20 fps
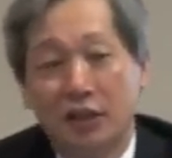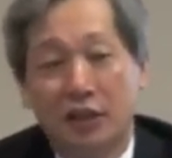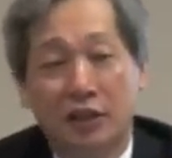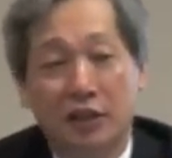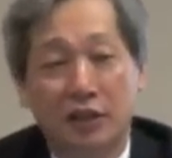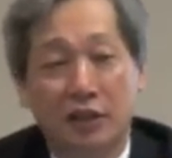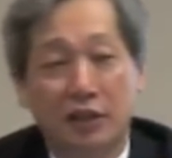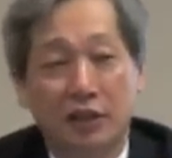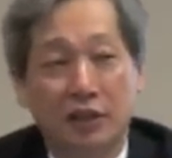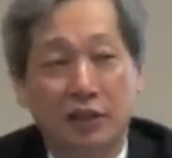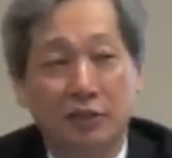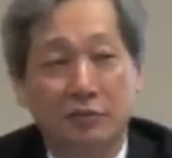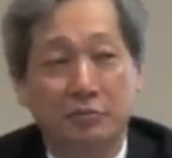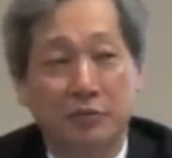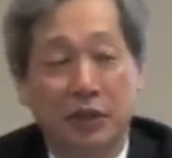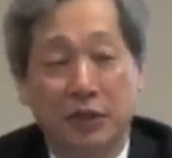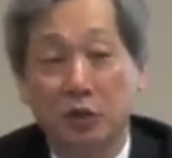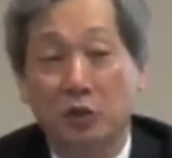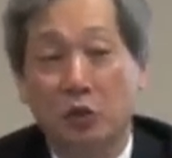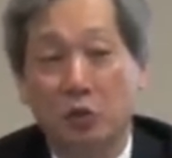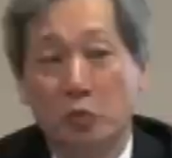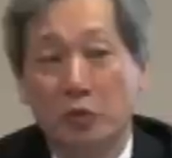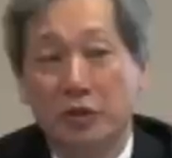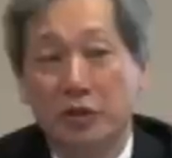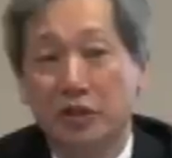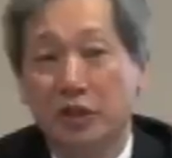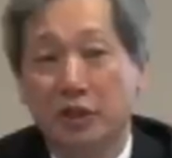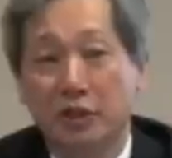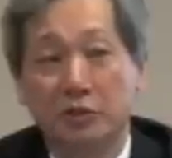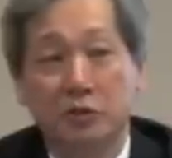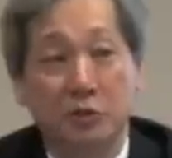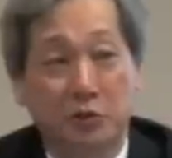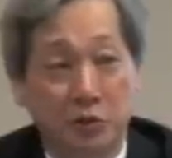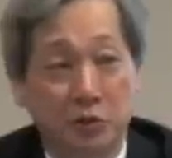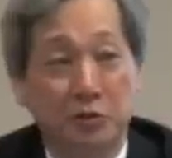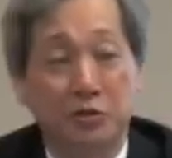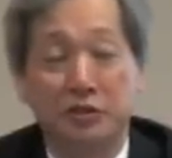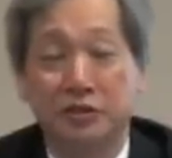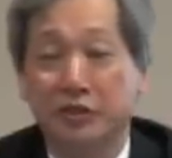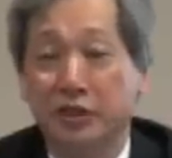uh, along with um,
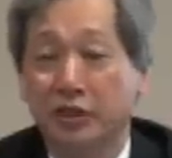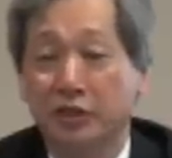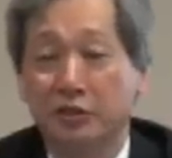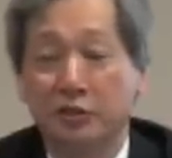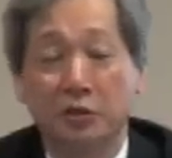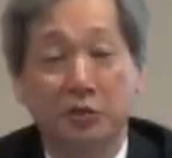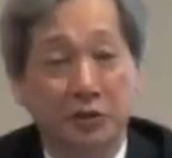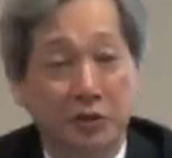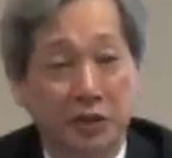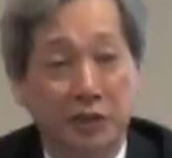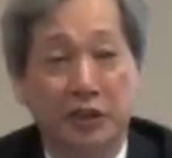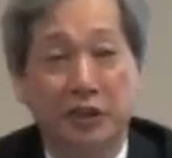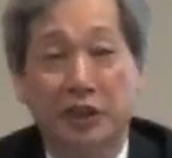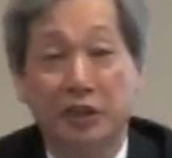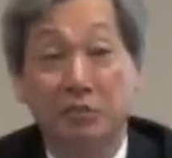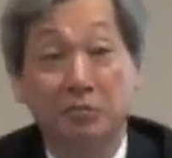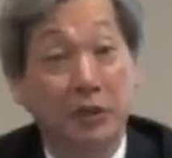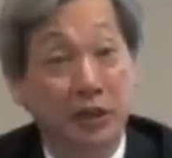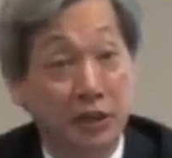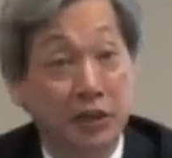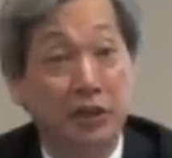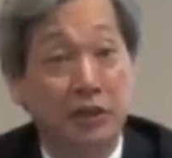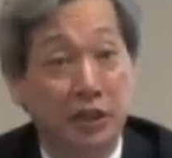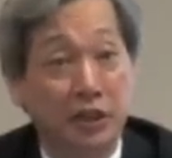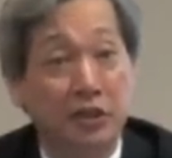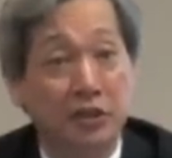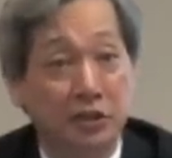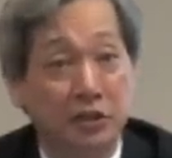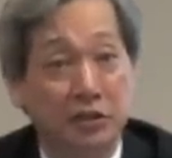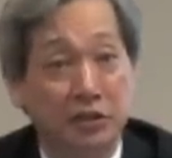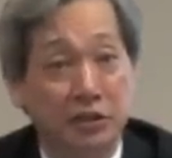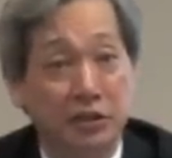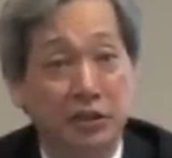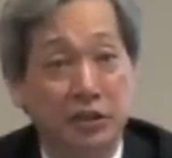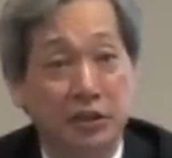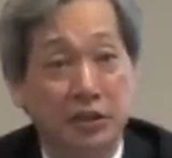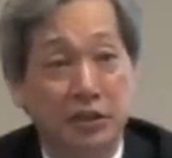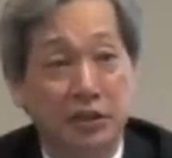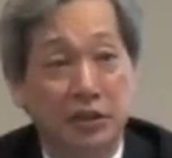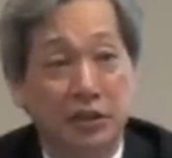Turks, uh, Turkey, and many nations,
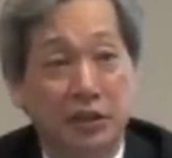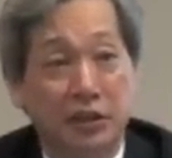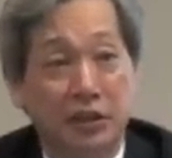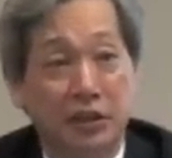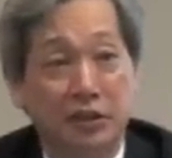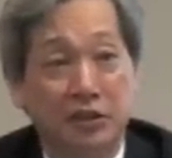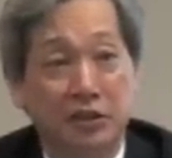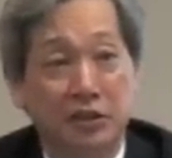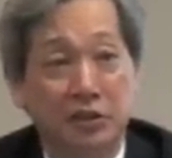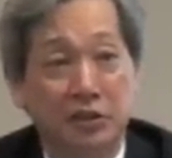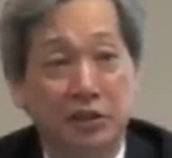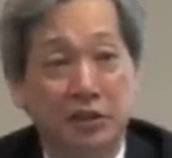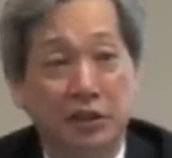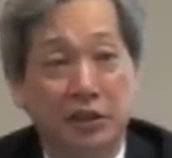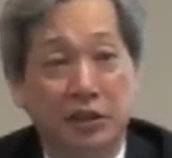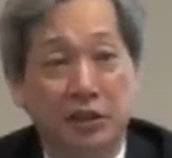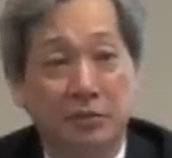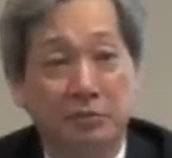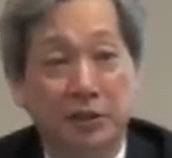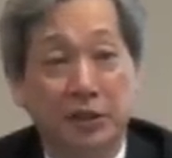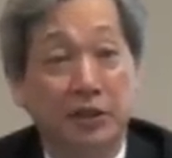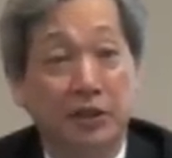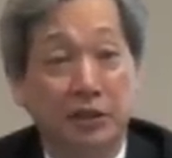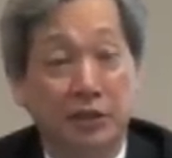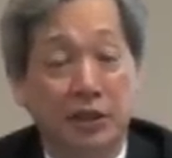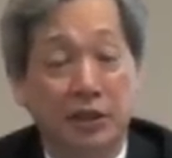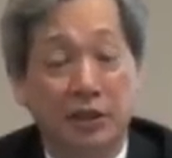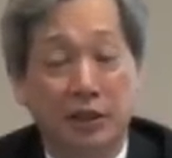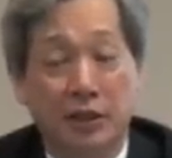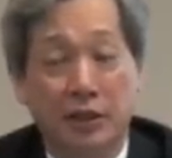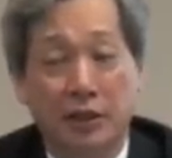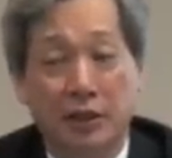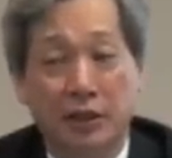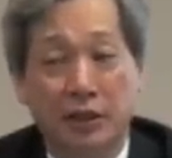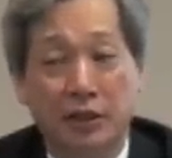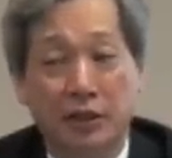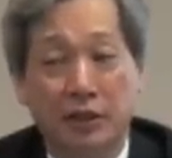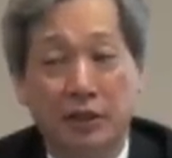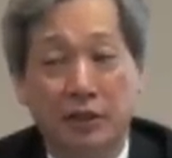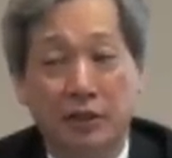actually paying
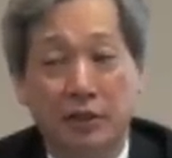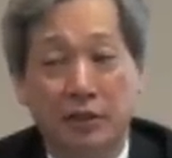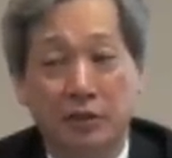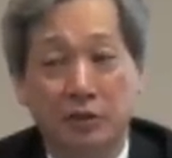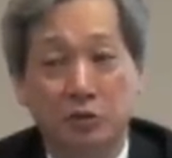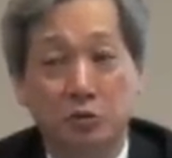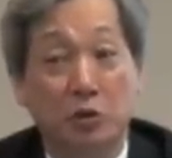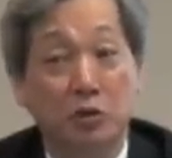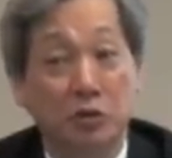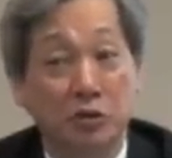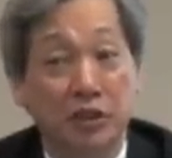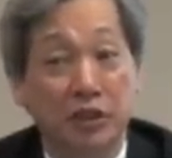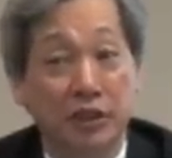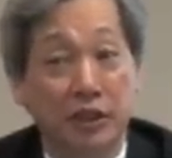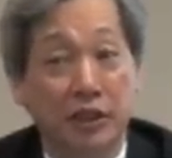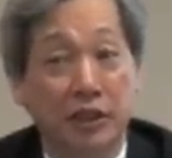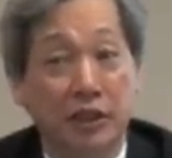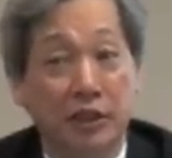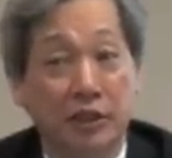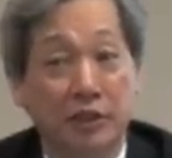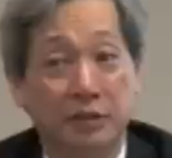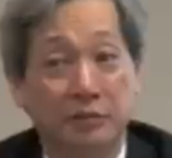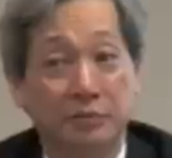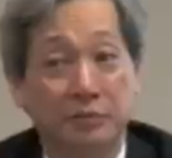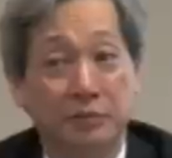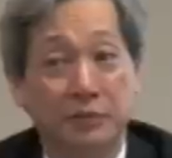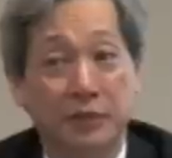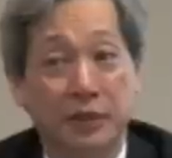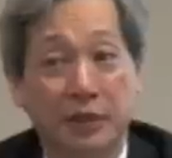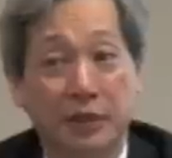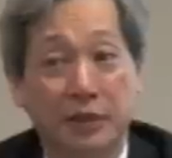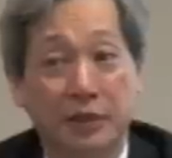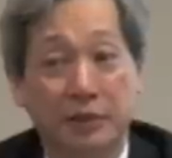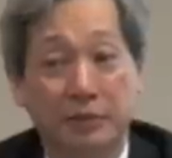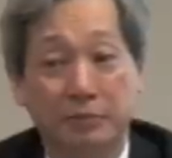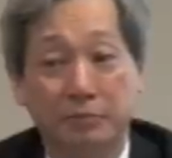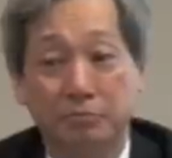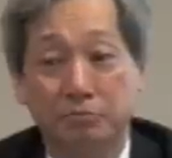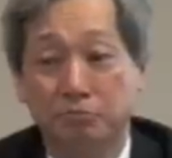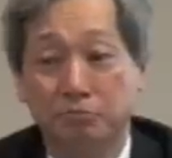strongly um,
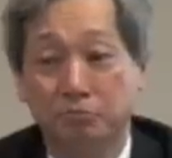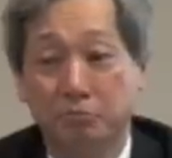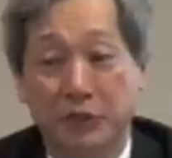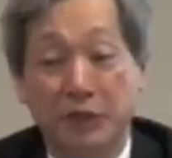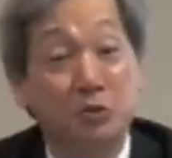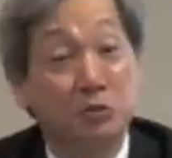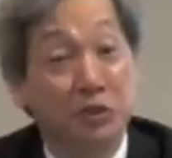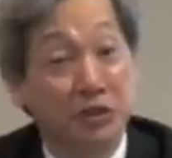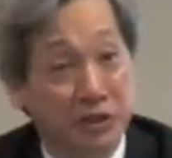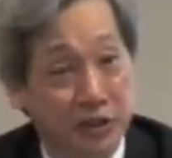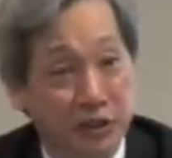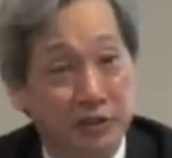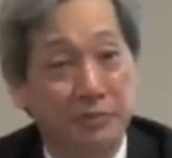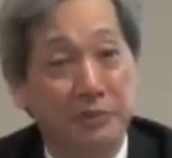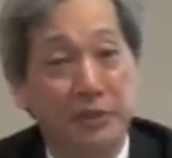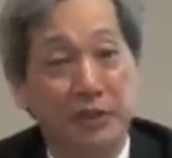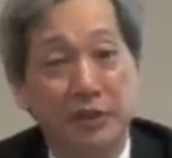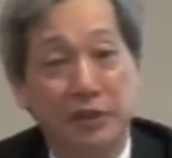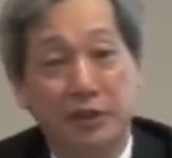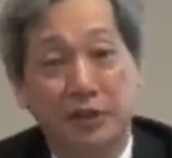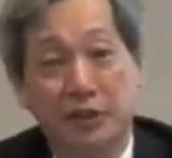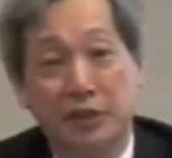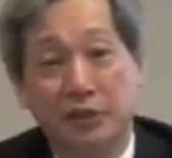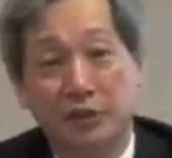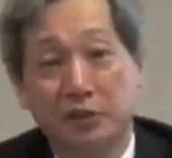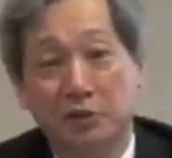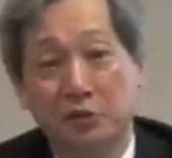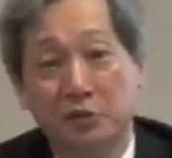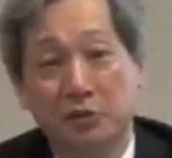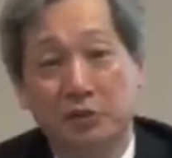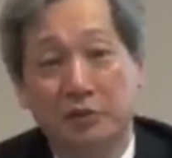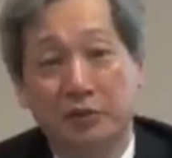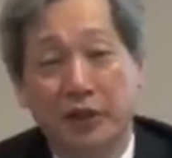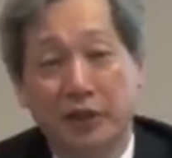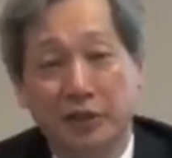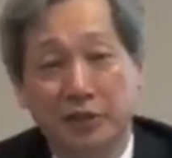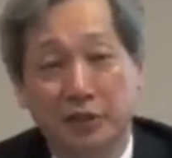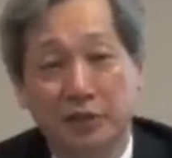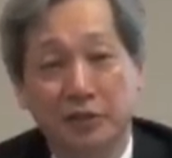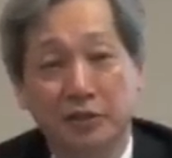um, interested in the
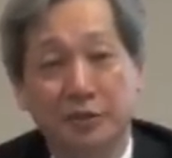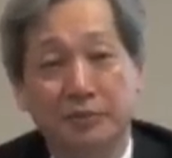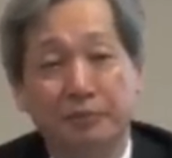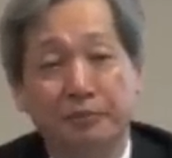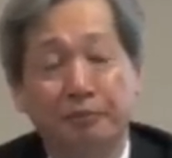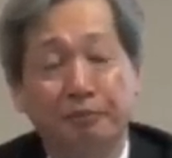nuclear reactors.